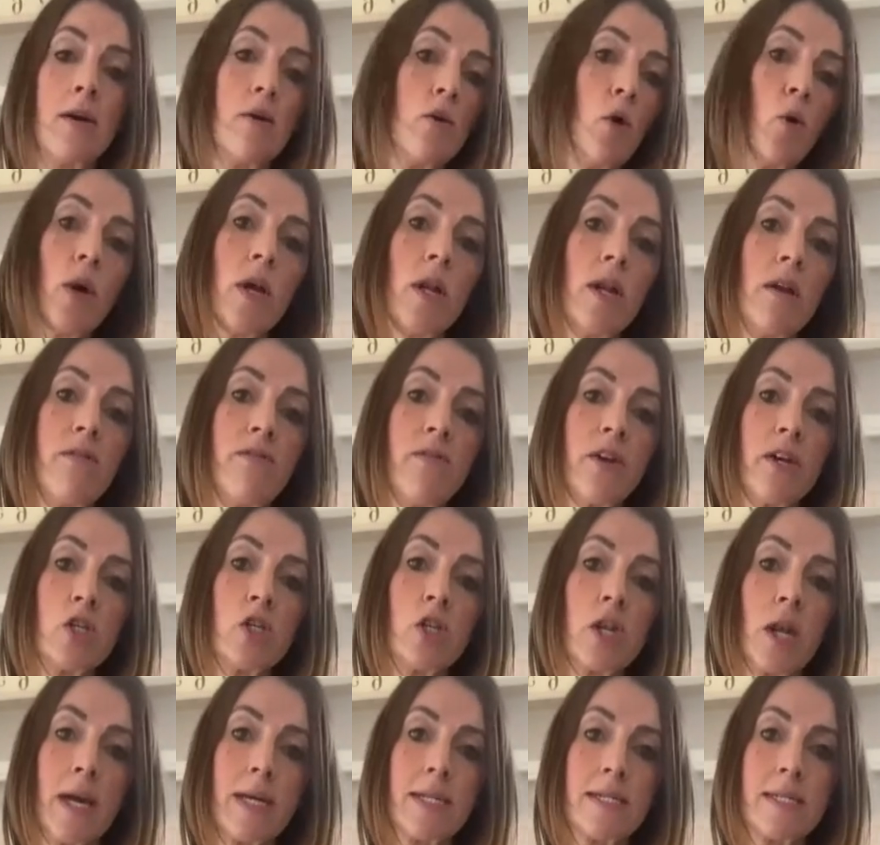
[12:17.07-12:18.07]
oily
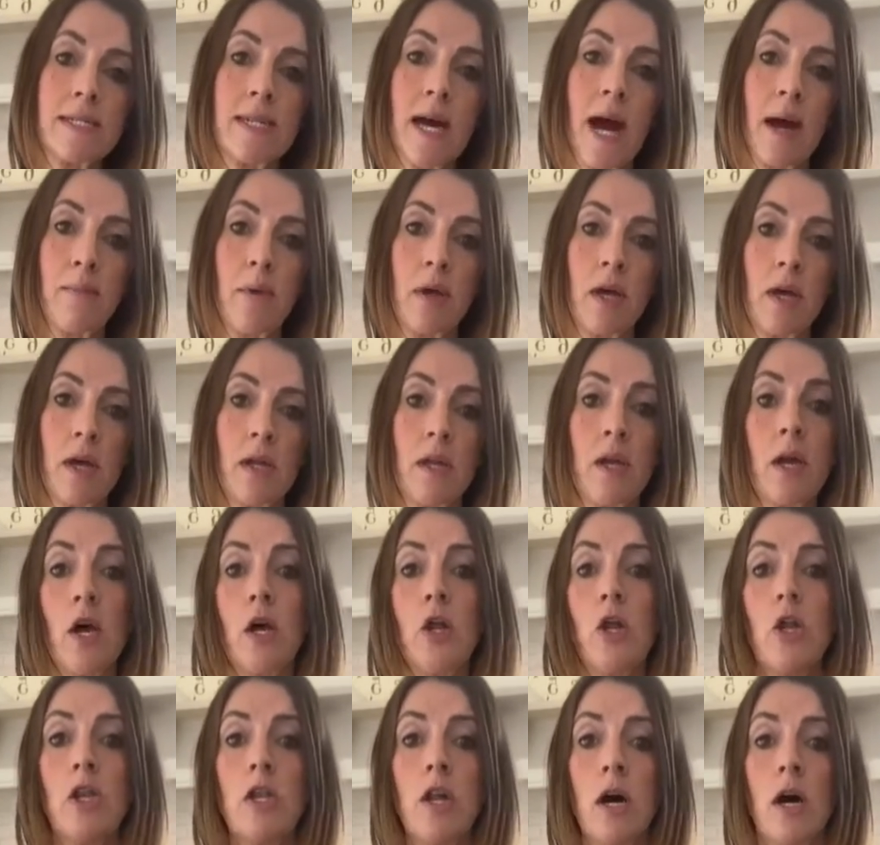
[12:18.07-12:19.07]
fish like salmon,
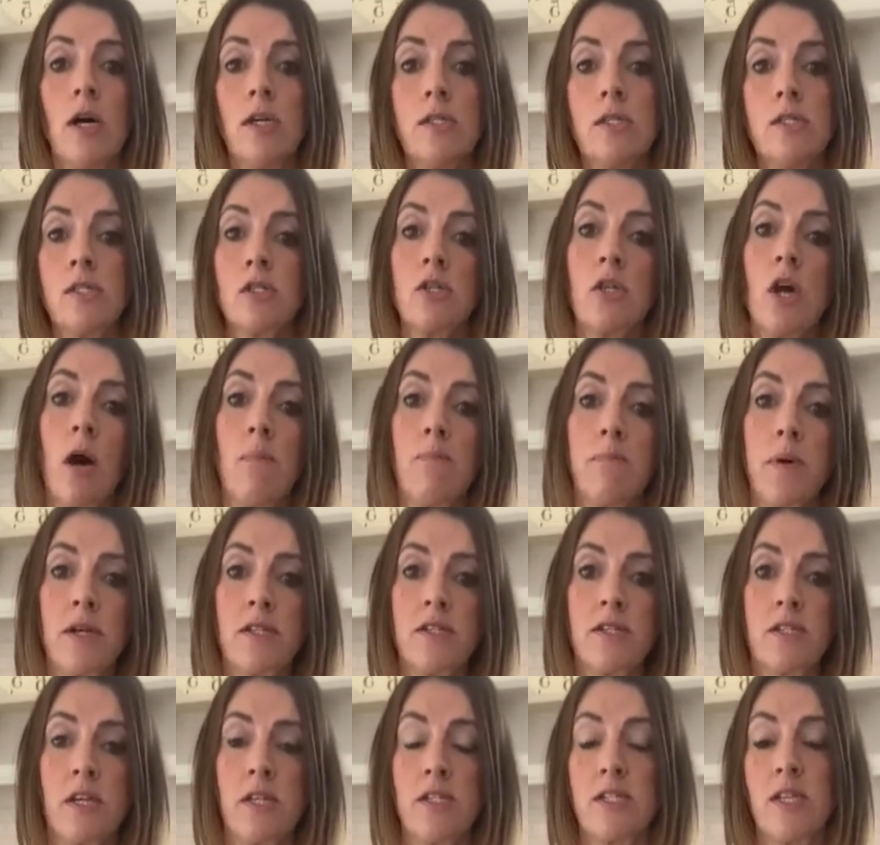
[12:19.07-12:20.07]
nuts, nut
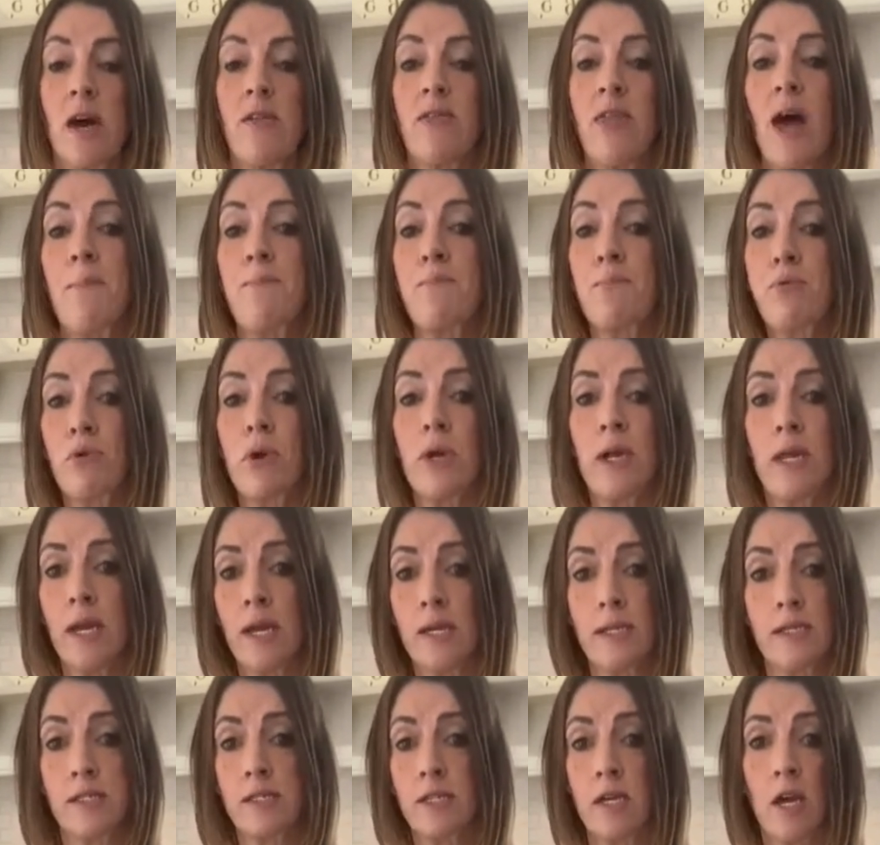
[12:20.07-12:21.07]
butters. They're
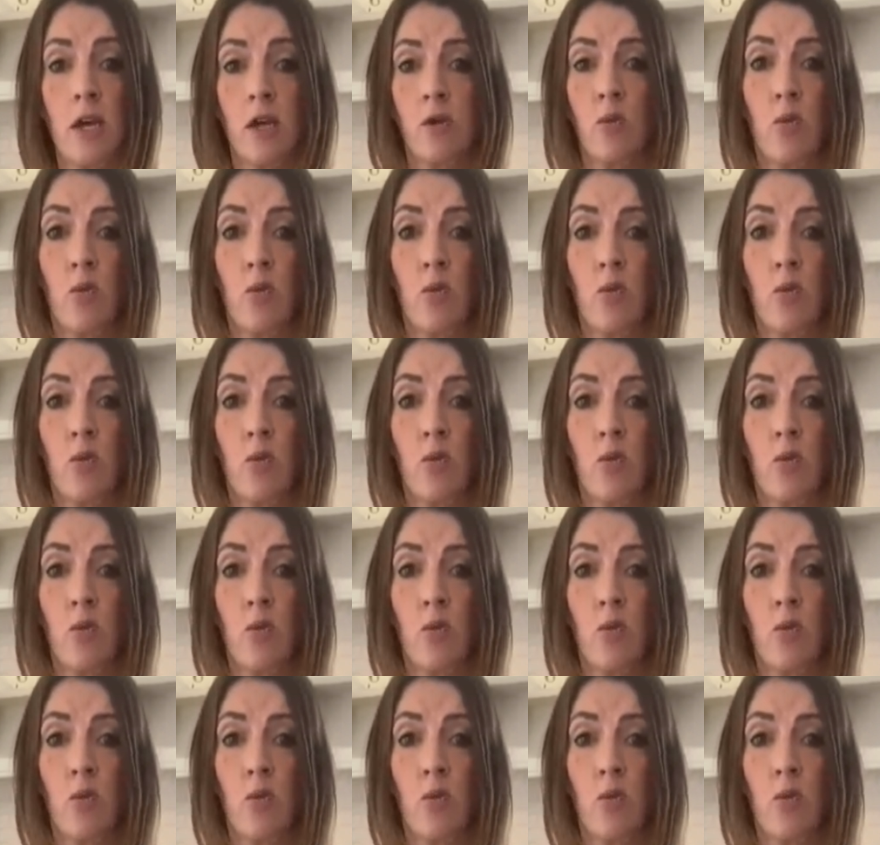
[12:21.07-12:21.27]
brilliant.